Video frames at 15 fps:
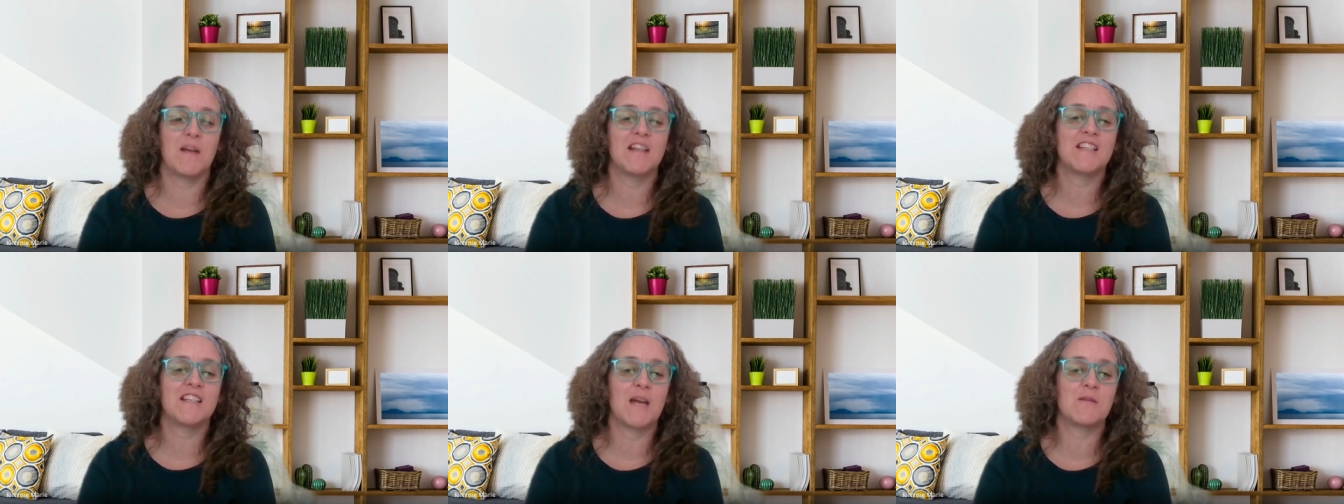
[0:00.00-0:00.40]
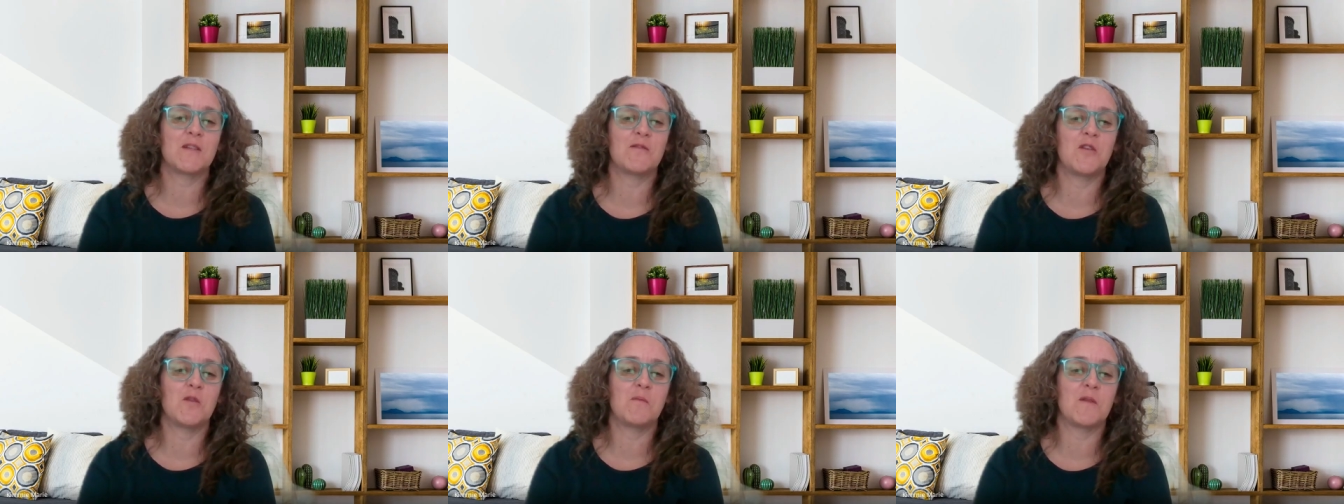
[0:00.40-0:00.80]
times
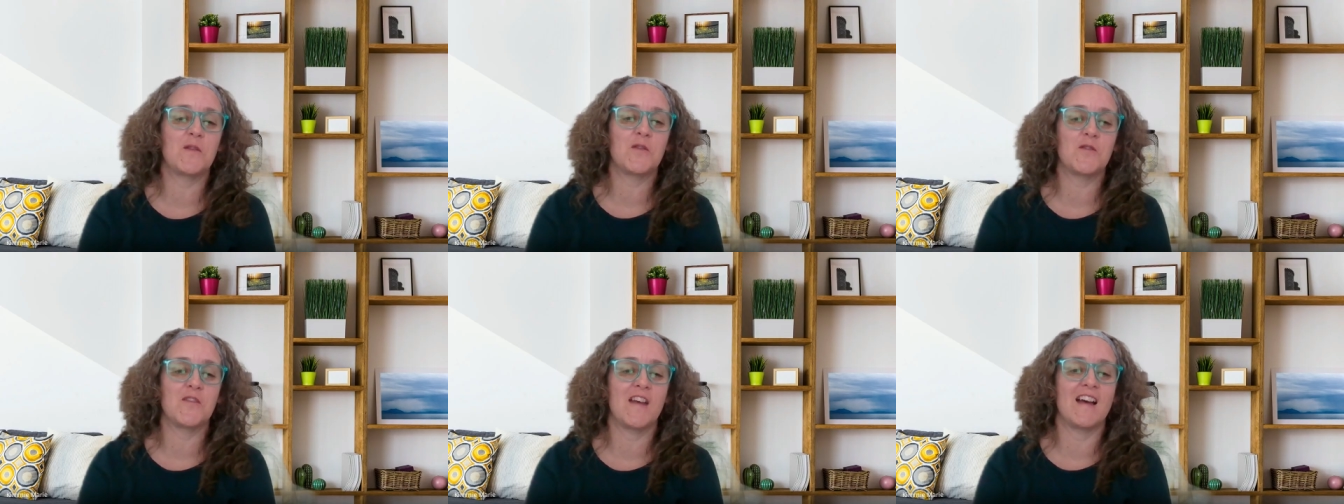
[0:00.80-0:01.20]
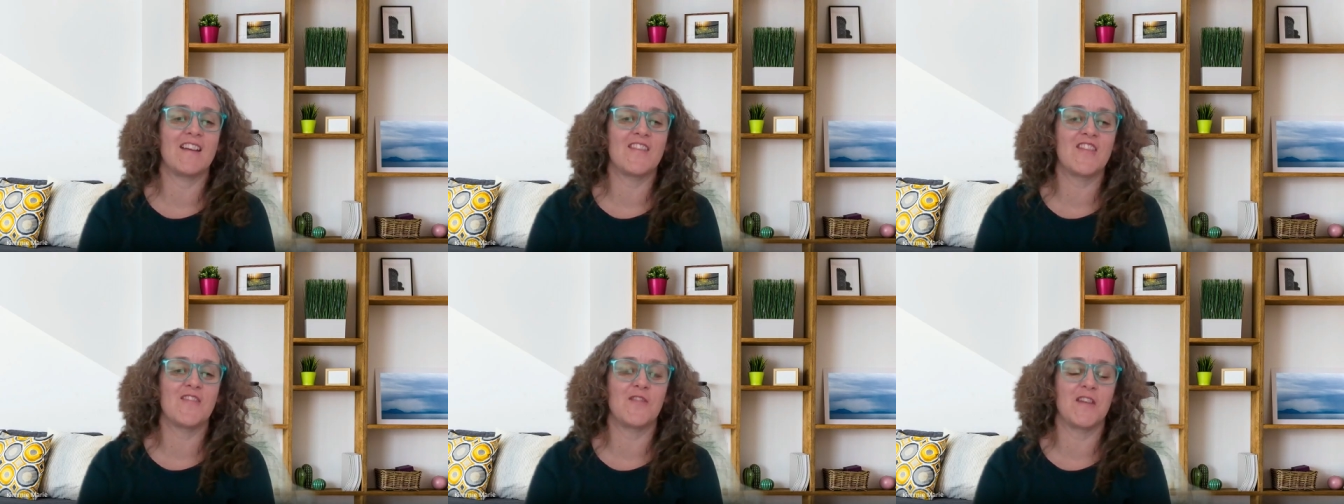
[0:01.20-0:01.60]
have you been through
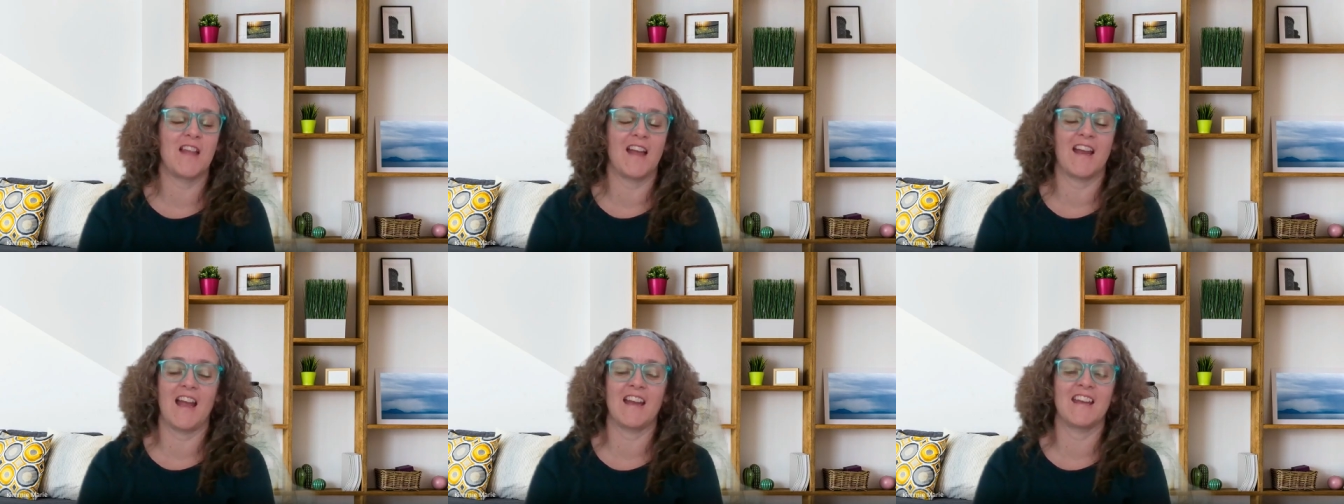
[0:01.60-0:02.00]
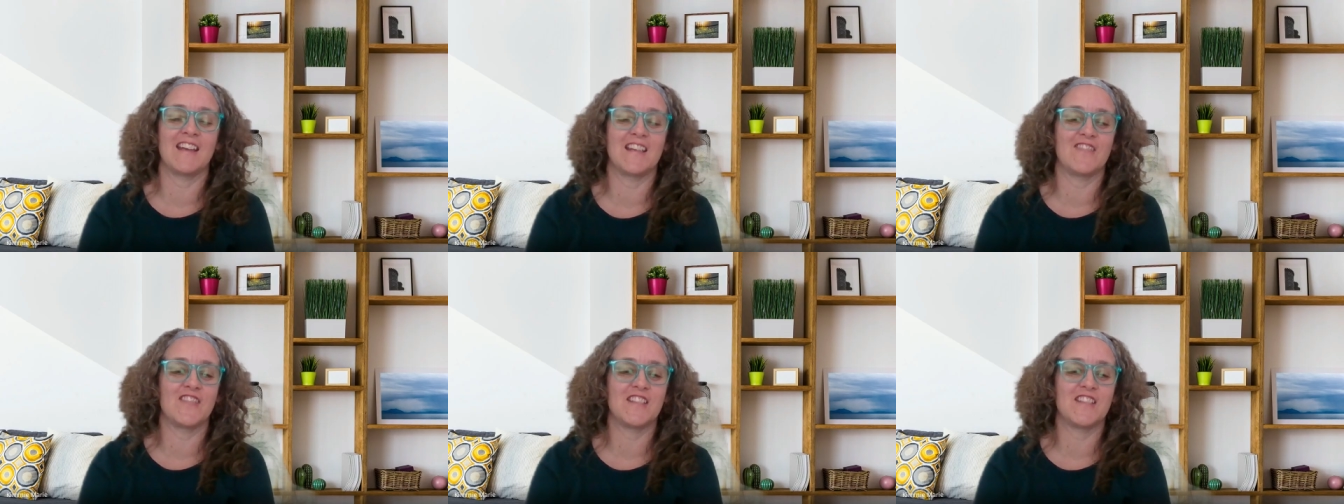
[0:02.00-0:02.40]
that? Like I
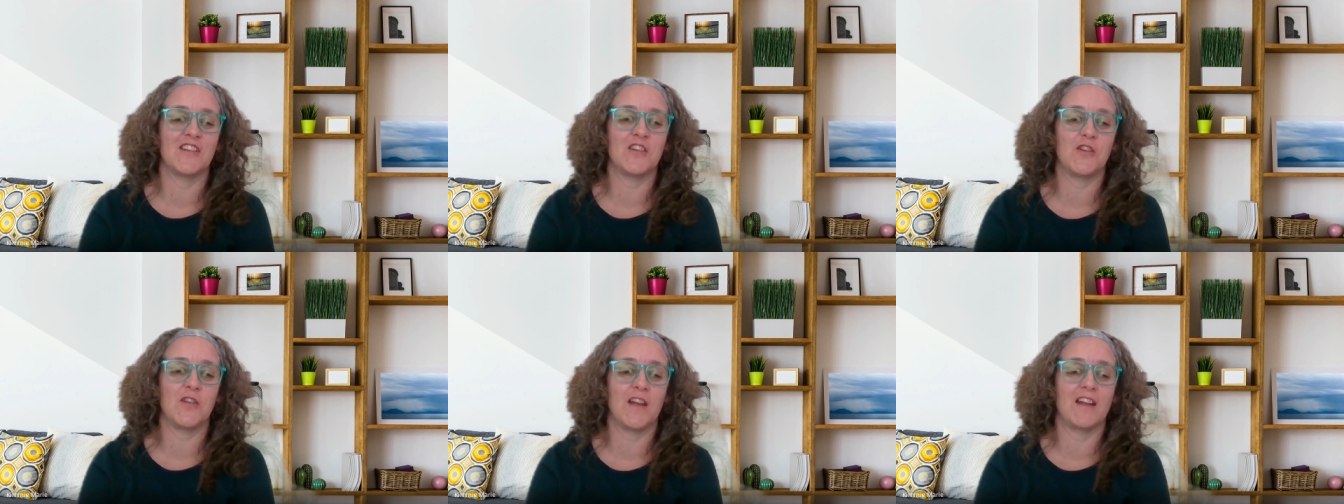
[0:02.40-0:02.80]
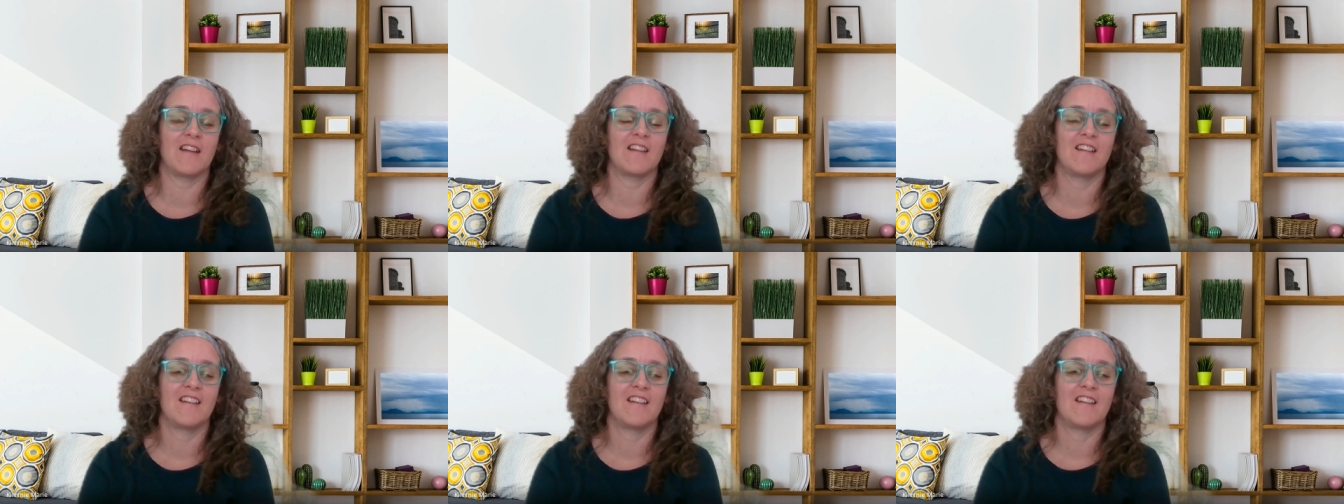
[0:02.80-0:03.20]
can't even tell you. Like
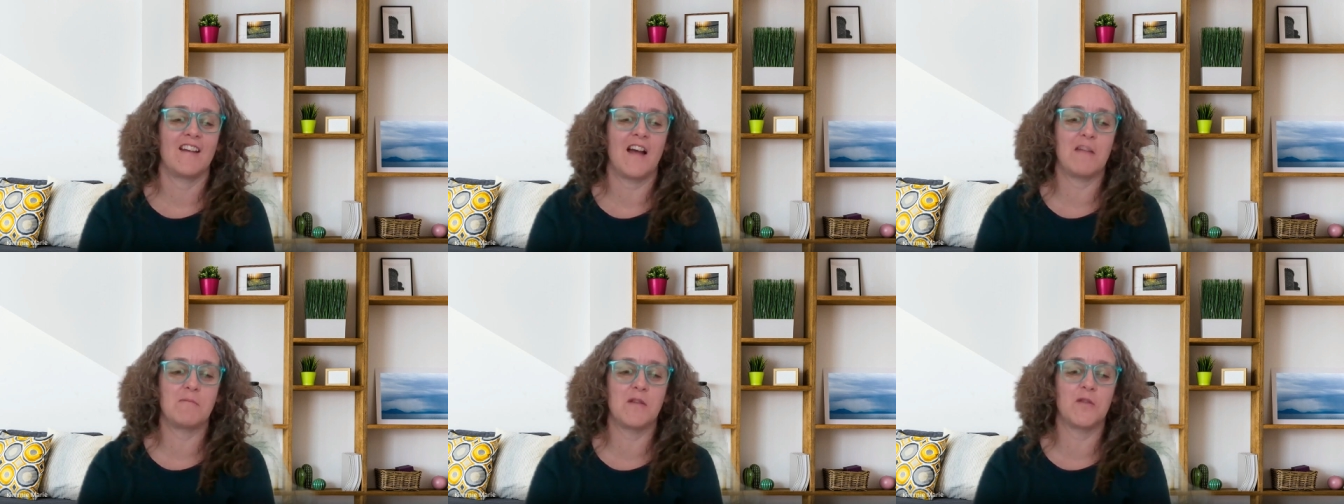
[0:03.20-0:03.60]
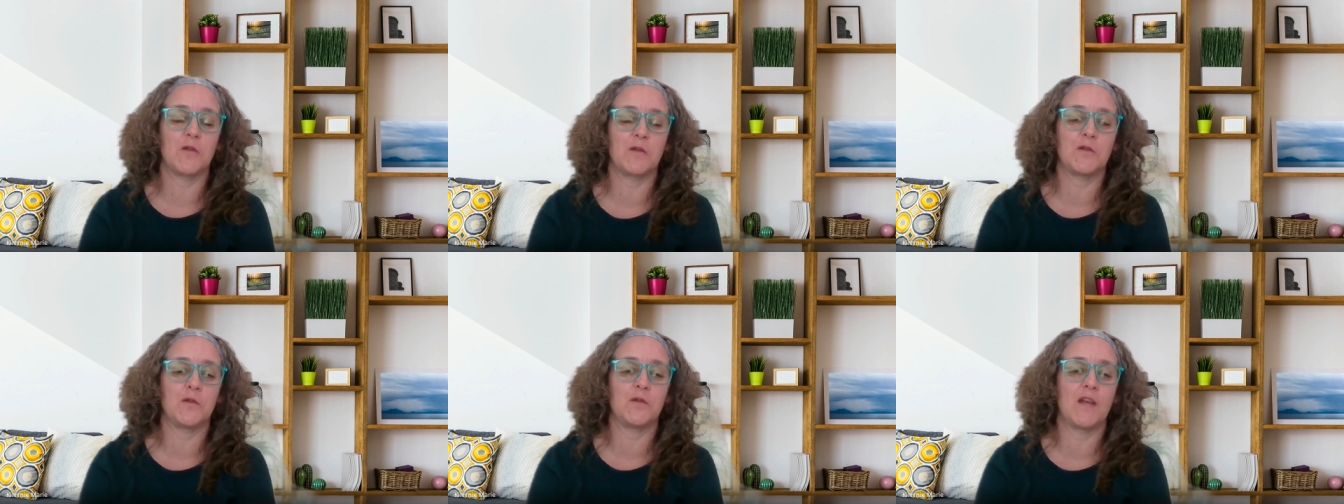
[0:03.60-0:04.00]
I've been
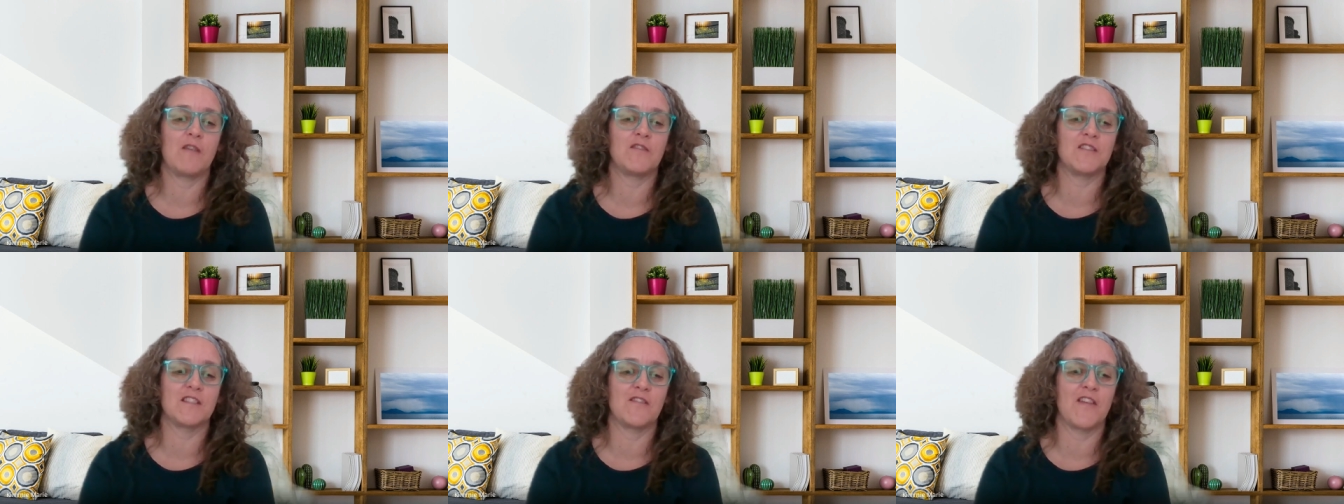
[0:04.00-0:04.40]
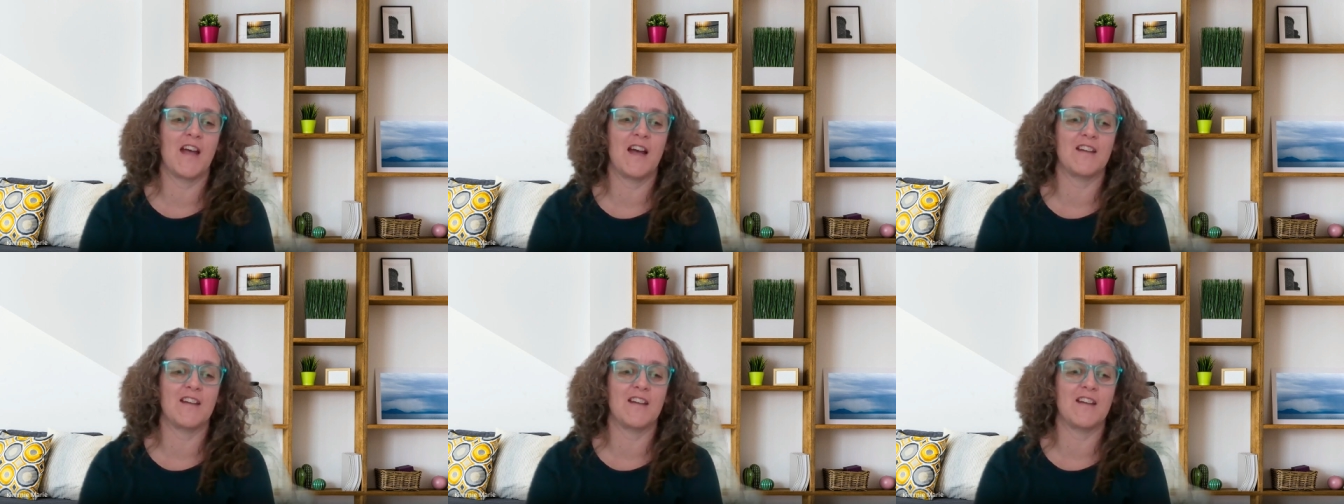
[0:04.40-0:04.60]
through a few levels of that